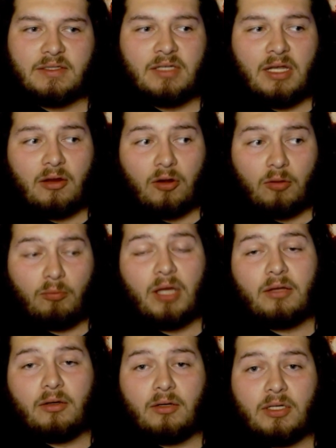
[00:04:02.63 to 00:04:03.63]
her
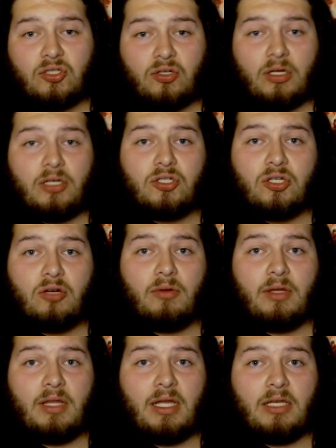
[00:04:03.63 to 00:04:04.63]
mother is trying to show her
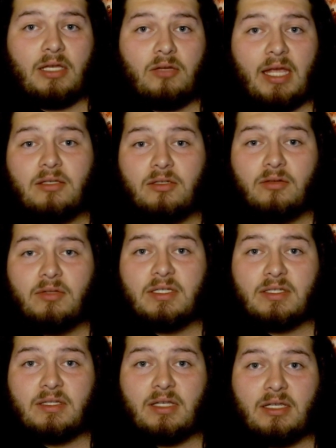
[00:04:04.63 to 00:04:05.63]
that you can't do these
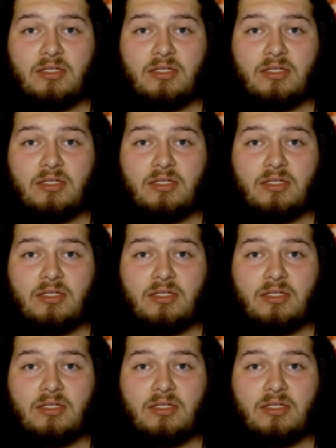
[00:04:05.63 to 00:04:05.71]
things,